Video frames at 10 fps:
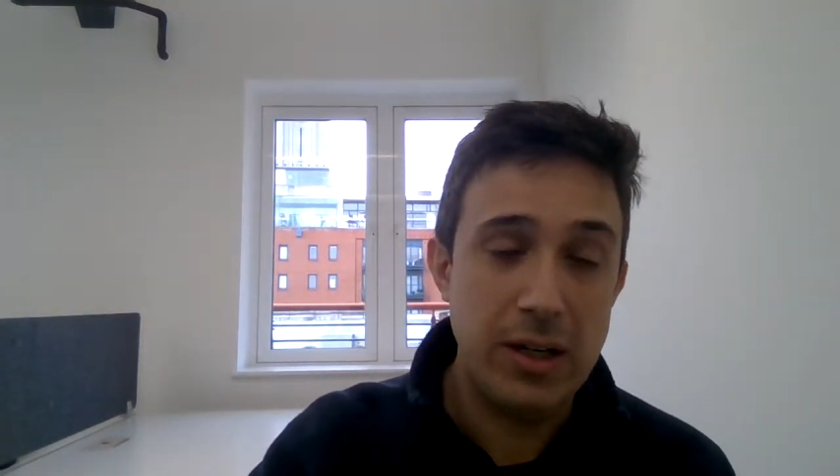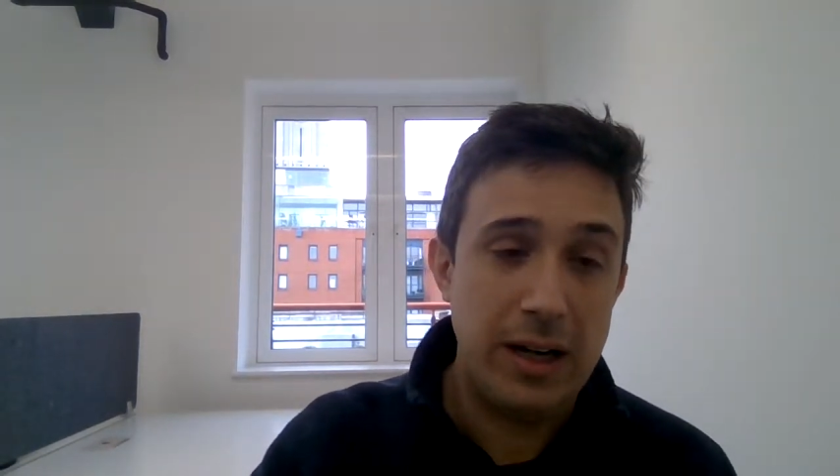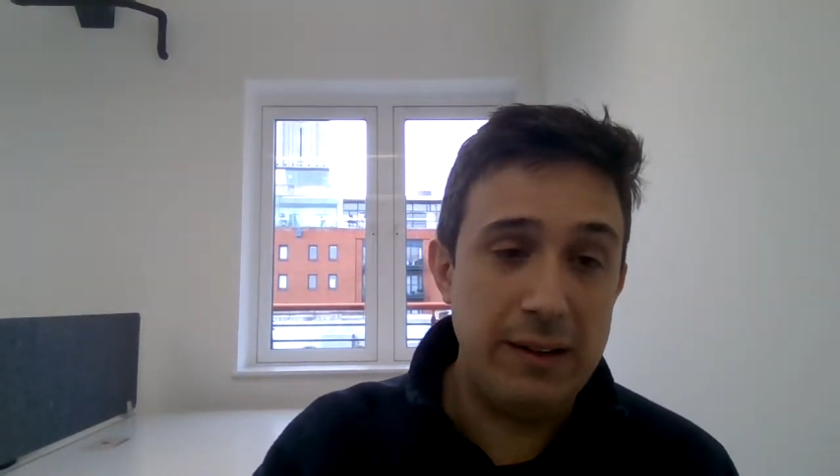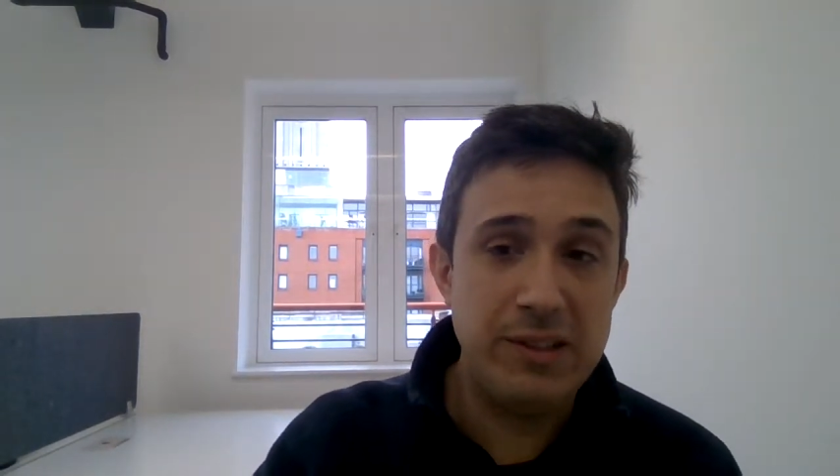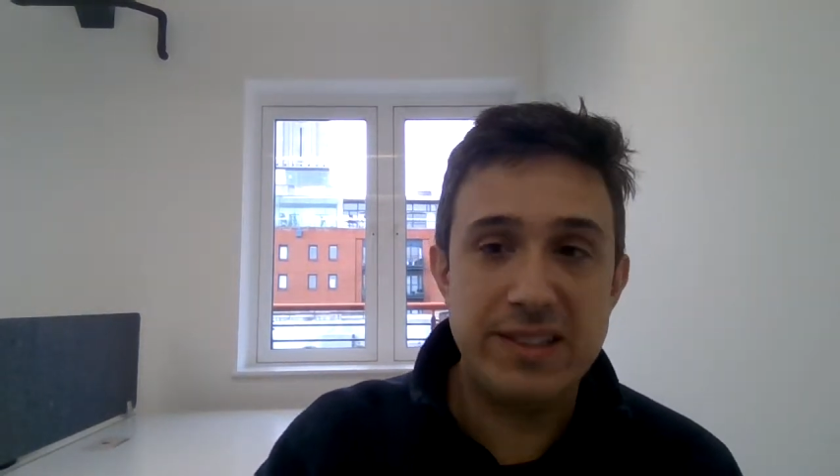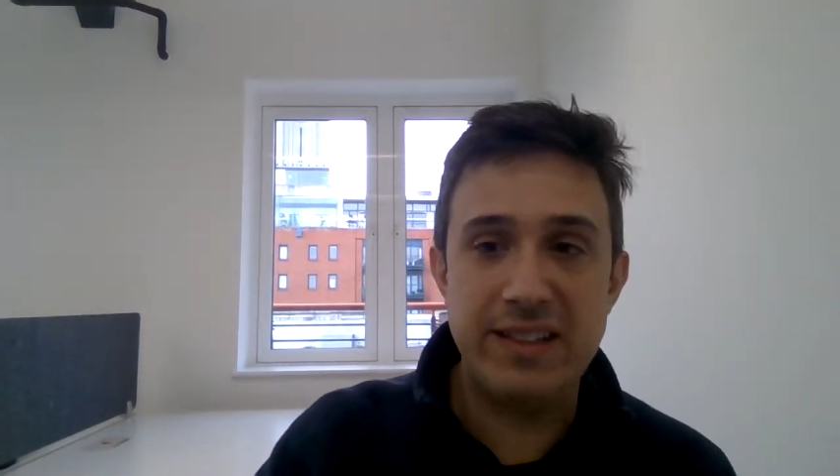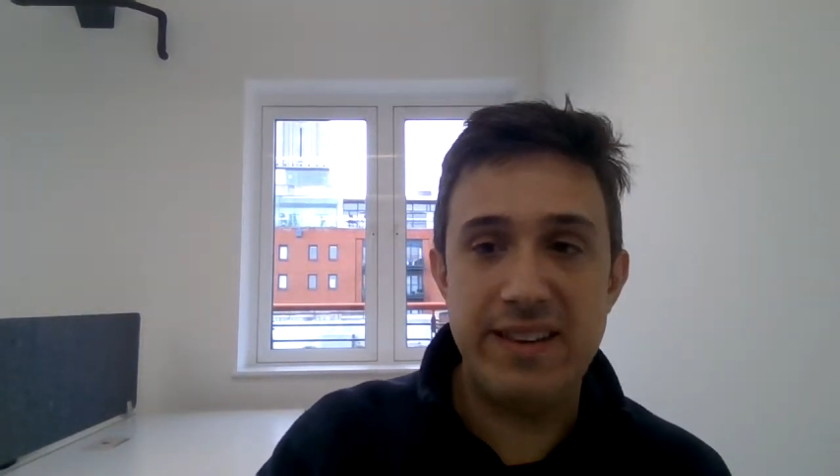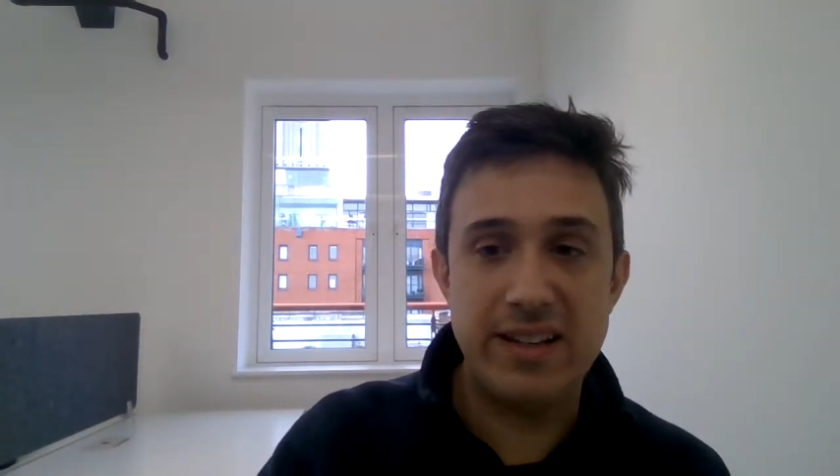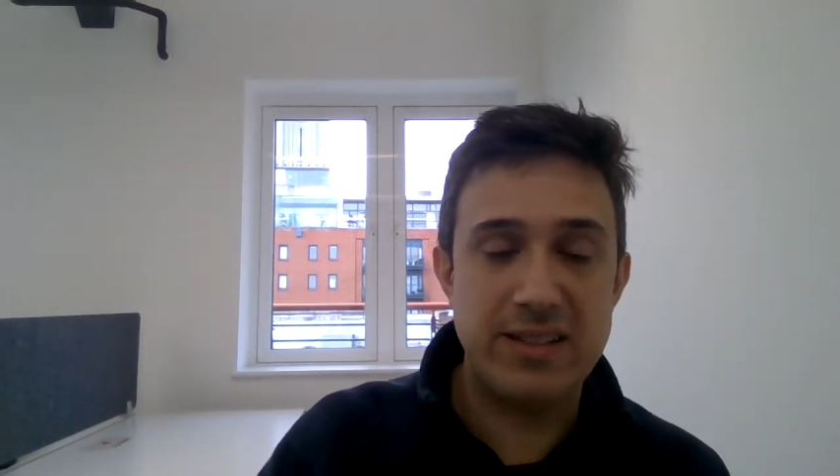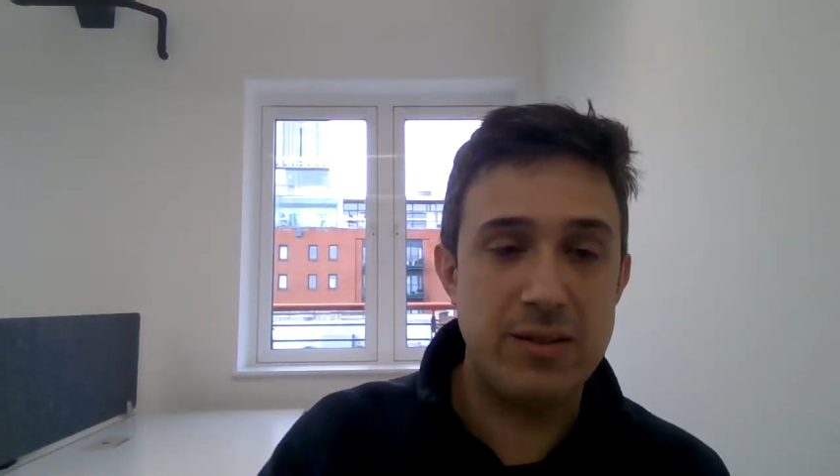I would say
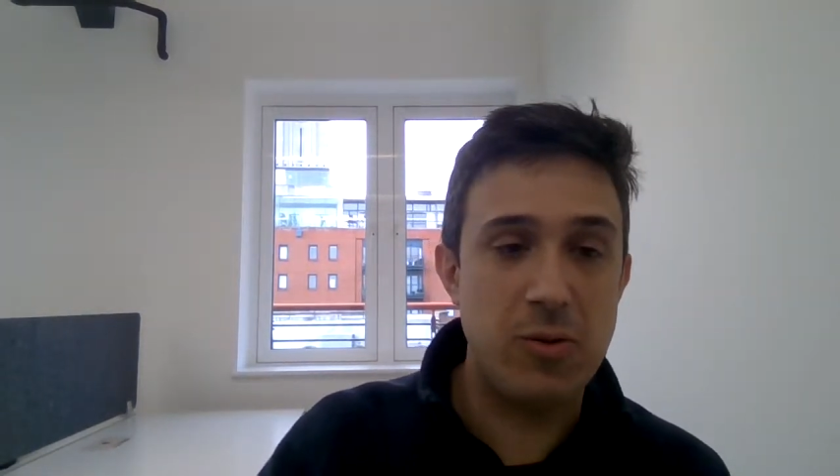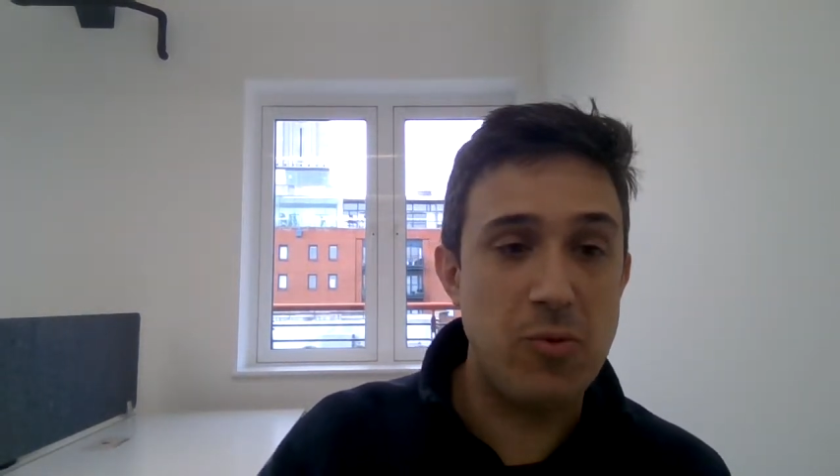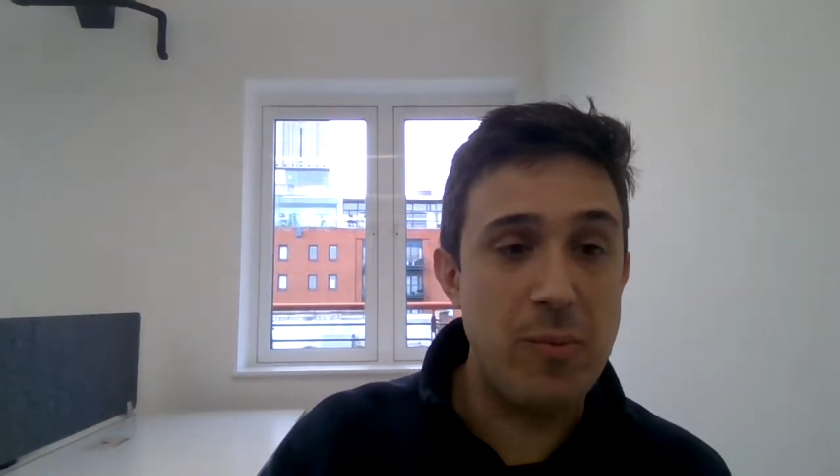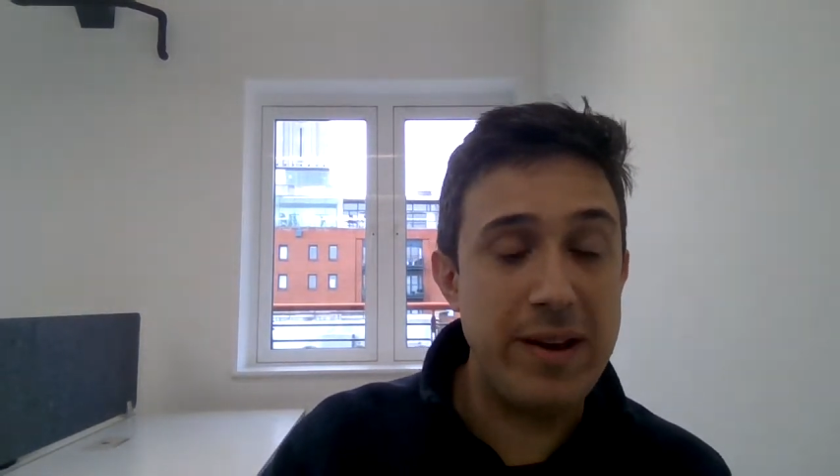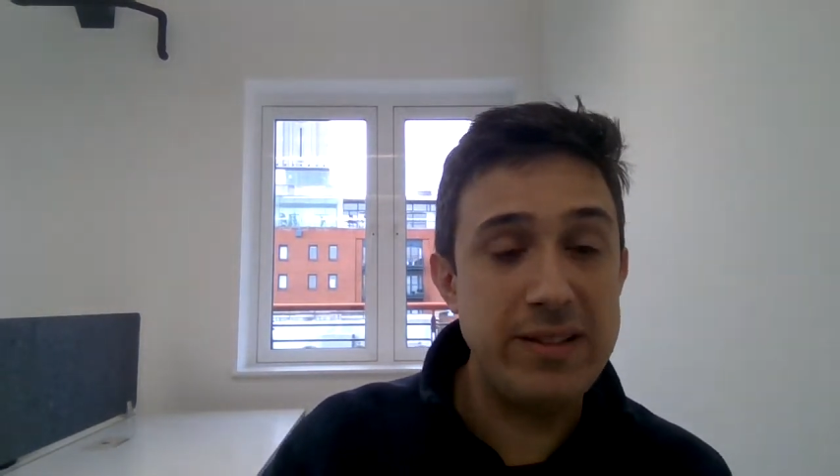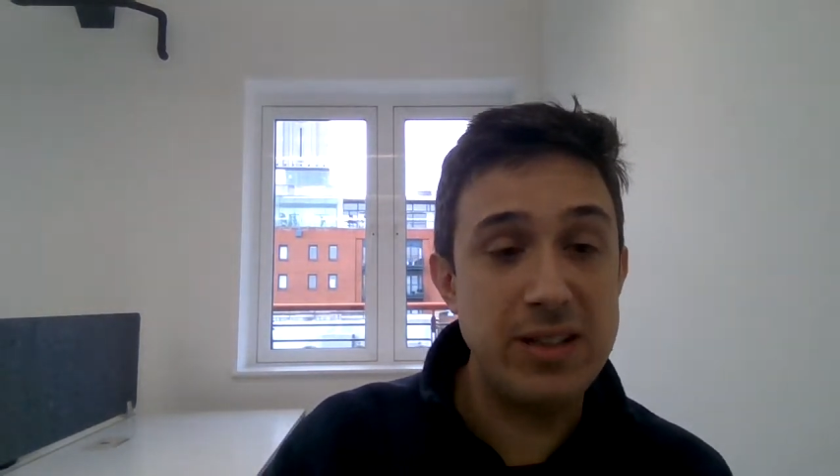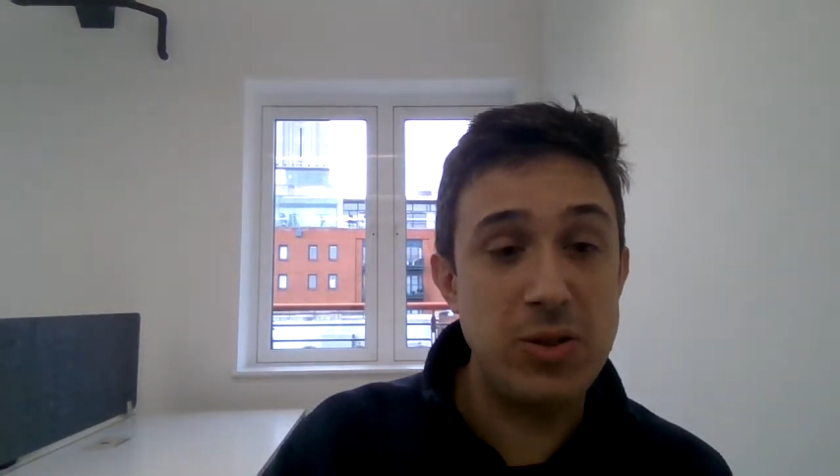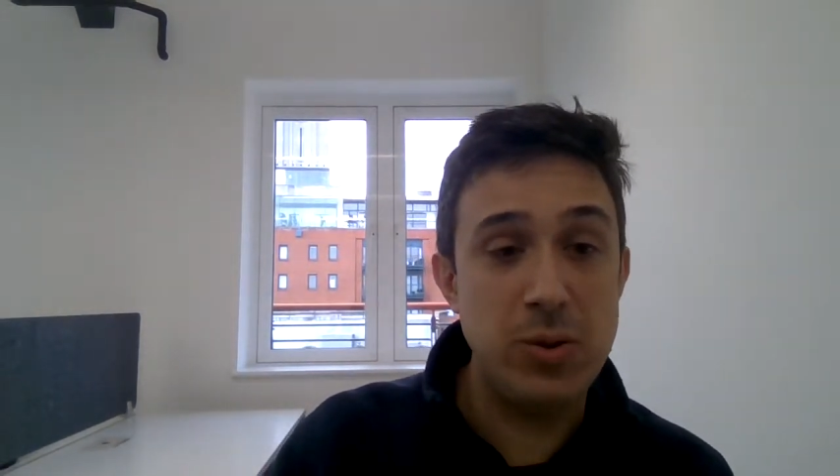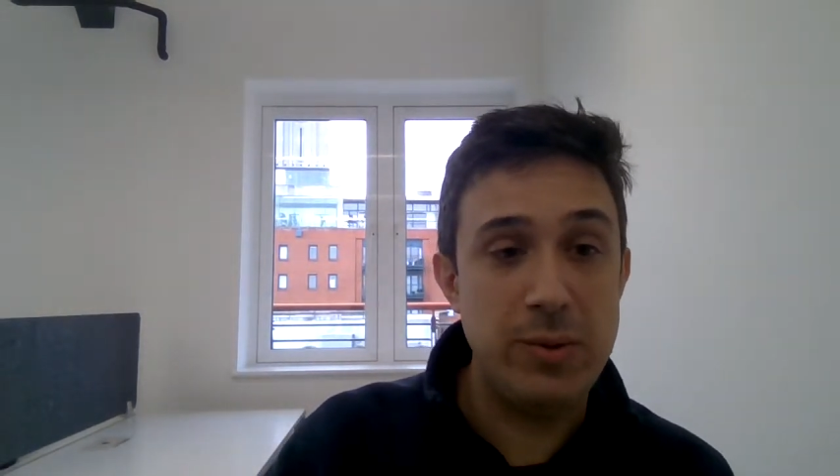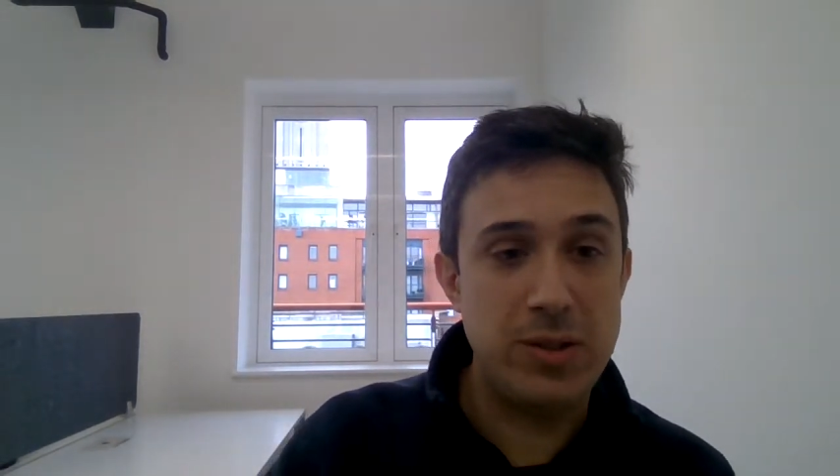that the main thing to
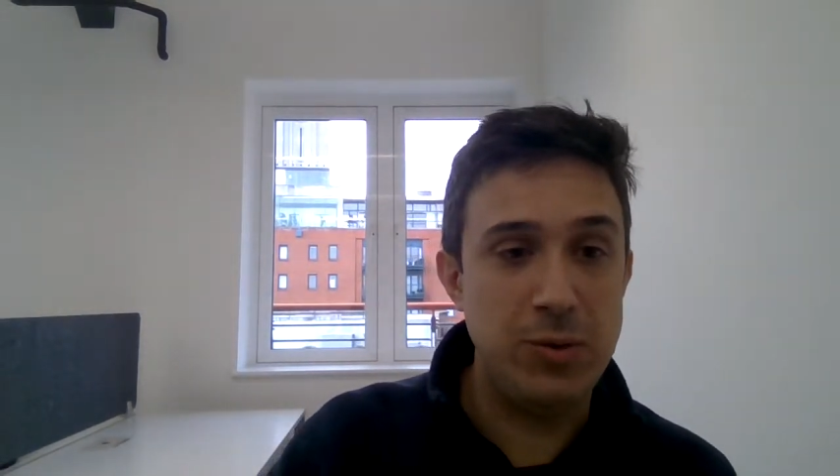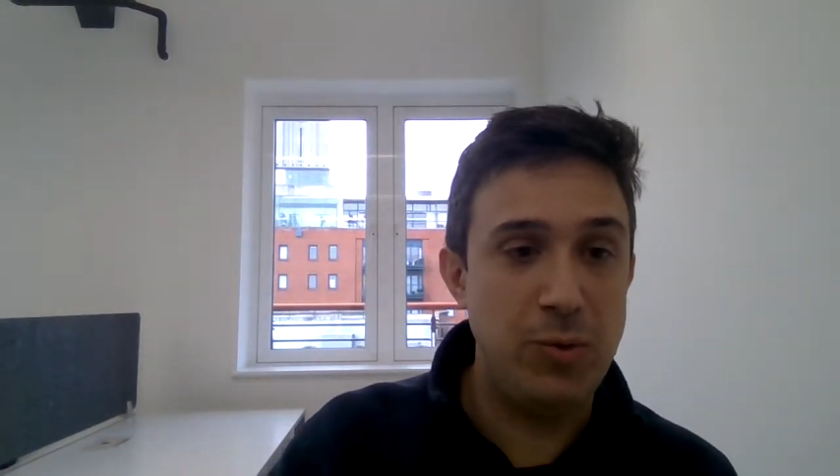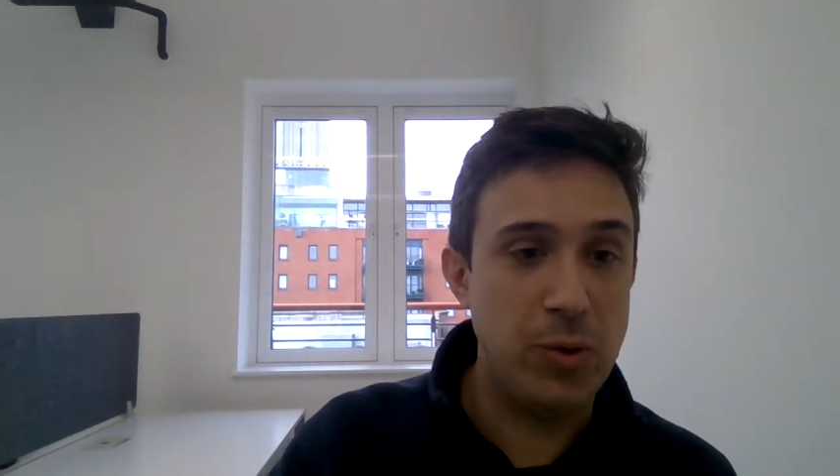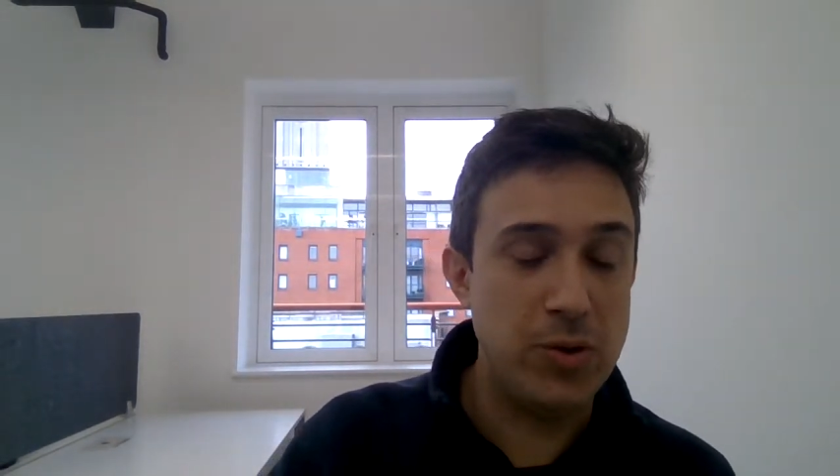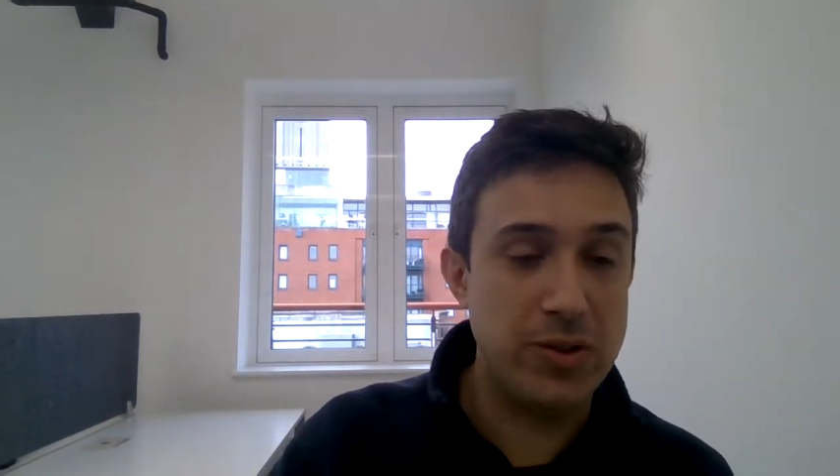do is to focus